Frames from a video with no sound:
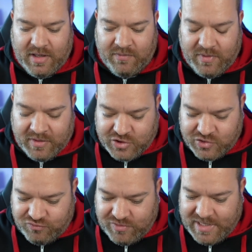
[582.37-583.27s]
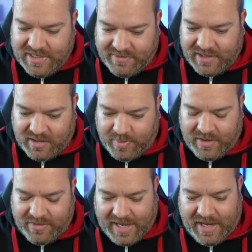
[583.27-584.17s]
I just really think
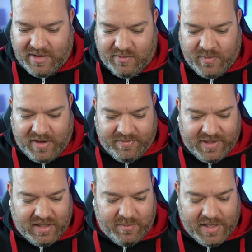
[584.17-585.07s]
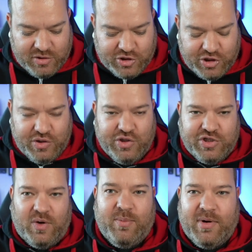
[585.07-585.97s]
about that when I'm thinking about, do you
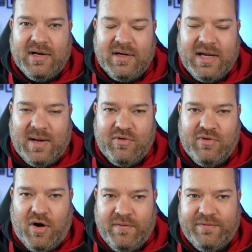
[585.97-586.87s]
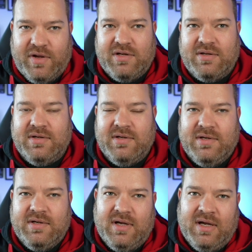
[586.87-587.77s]
show up on camera often,
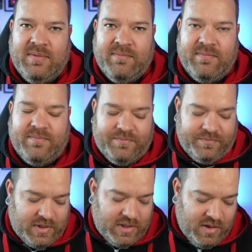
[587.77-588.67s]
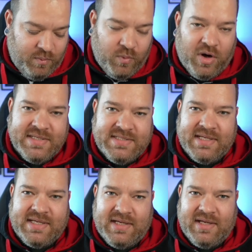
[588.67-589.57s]
and what is
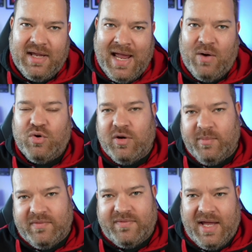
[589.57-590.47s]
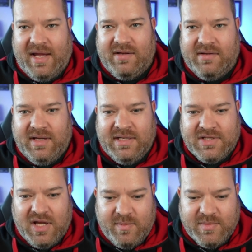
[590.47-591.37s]
the outcome of that in
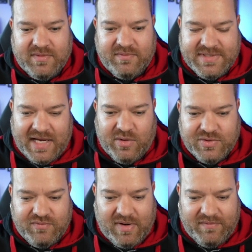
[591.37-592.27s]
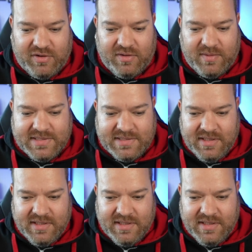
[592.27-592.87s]
terms of sales and revenue?